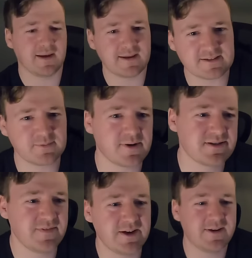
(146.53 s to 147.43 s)
I can just watch
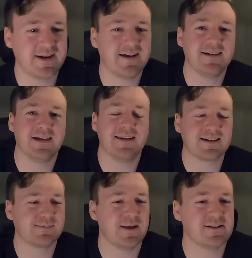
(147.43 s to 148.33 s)
the video right now and get an
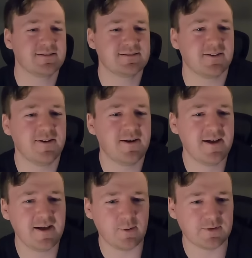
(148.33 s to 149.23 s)
explanation. So
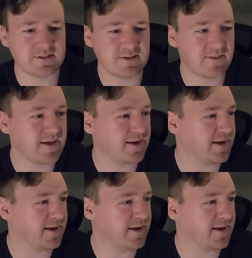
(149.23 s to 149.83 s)
we'll just do that.